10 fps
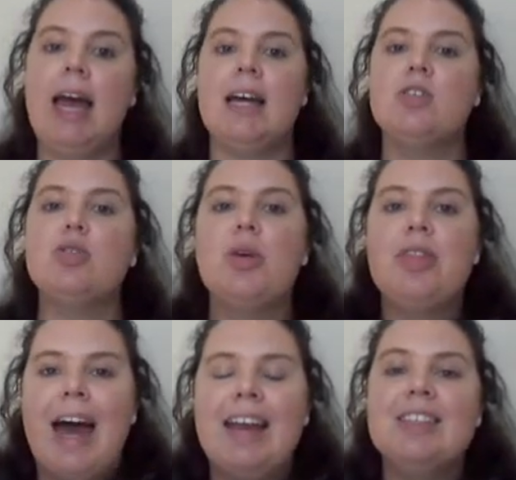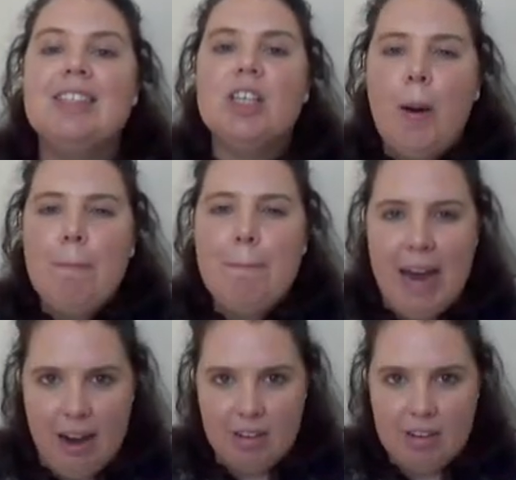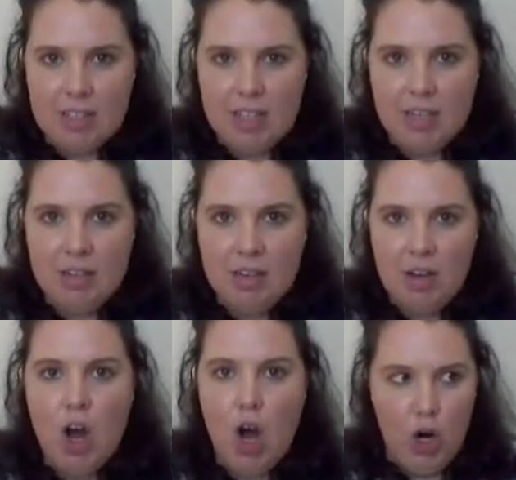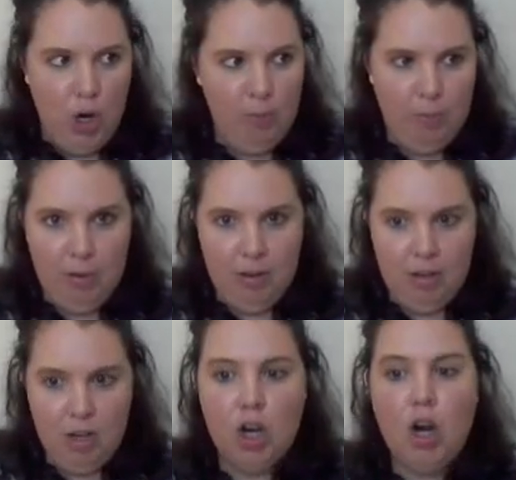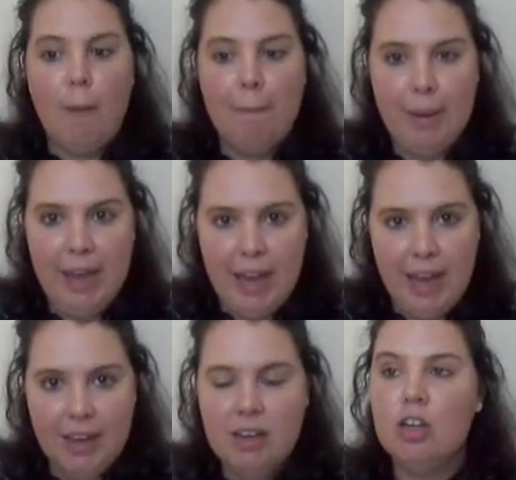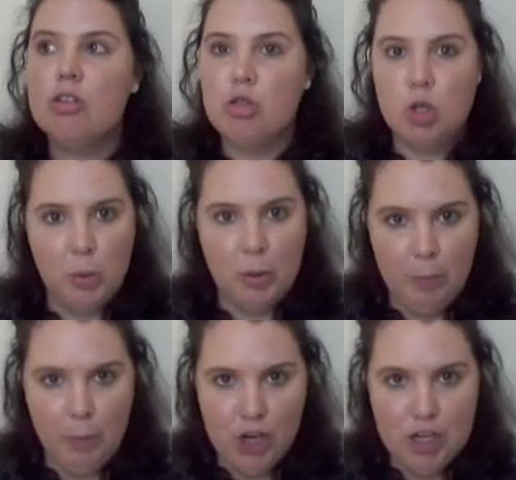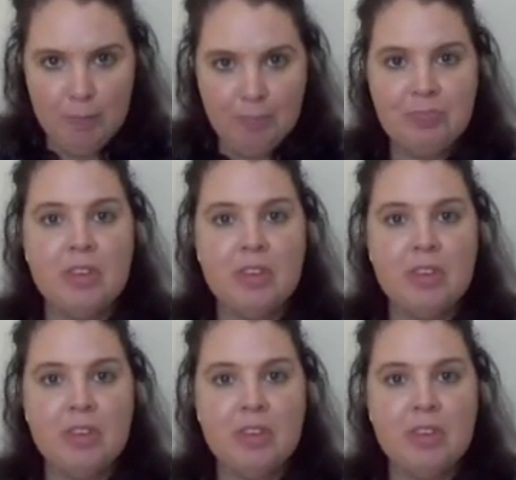And so that is a comparison. Hope compared to a bird.